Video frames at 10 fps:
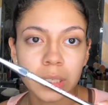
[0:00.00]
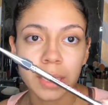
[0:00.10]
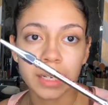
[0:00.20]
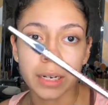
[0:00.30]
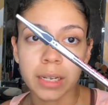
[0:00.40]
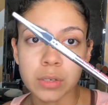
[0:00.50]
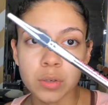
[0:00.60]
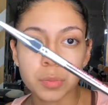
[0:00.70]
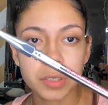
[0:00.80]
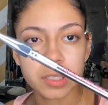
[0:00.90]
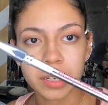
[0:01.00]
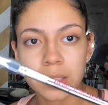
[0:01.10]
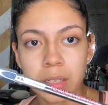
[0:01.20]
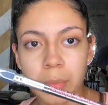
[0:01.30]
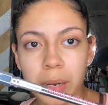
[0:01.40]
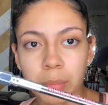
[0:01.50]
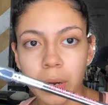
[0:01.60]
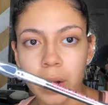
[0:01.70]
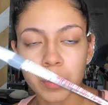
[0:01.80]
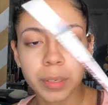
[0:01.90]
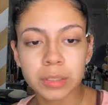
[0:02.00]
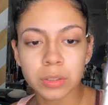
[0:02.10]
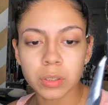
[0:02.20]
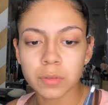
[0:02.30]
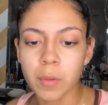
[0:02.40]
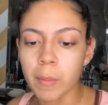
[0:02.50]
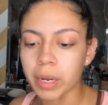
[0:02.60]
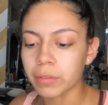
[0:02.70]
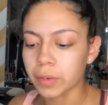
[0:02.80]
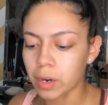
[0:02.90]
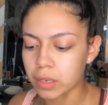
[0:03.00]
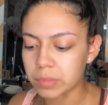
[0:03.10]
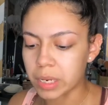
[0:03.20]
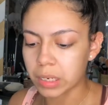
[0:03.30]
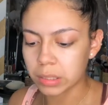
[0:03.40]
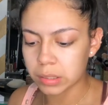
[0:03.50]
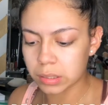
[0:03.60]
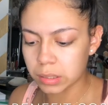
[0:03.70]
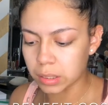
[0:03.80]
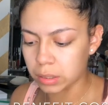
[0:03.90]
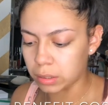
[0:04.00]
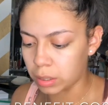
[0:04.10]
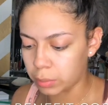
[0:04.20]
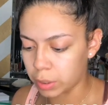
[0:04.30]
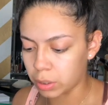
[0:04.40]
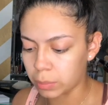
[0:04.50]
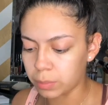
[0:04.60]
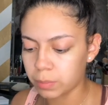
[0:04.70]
and I use precisely my brow pencil from Benefit Cosmetics in number